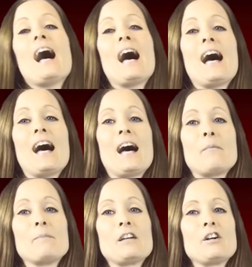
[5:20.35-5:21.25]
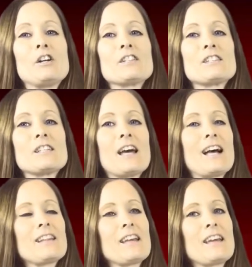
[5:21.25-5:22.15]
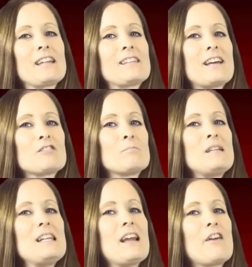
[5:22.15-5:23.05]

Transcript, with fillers: uh, because it has been